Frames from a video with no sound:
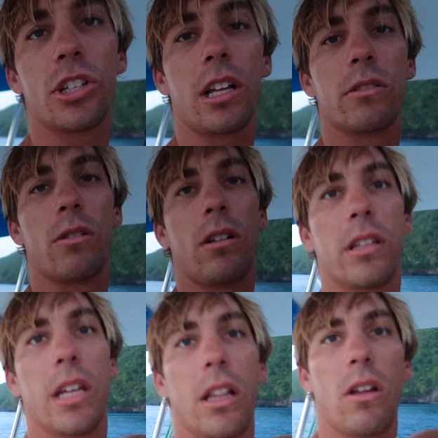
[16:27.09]
shelter all
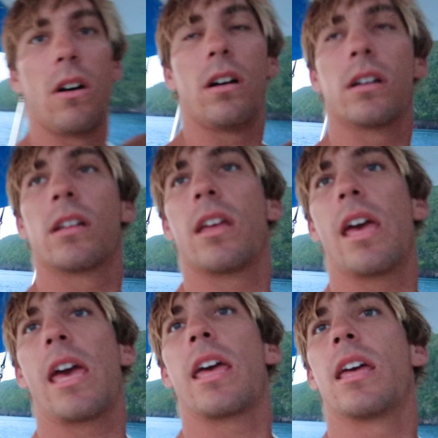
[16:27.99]
day long
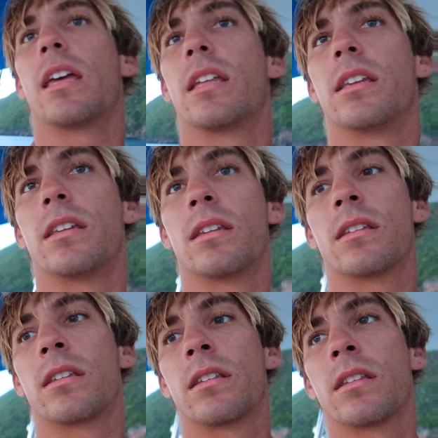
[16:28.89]
and
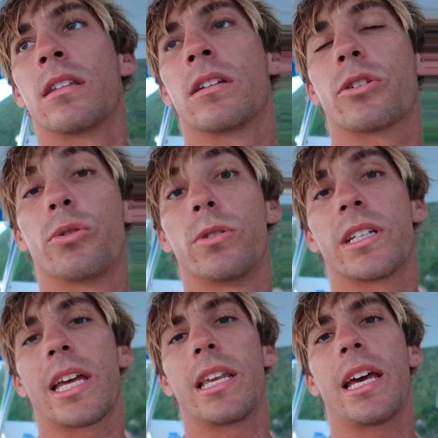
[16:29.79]

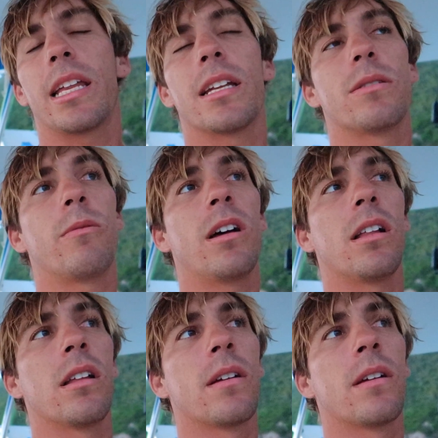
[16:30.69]
cruising at night as well.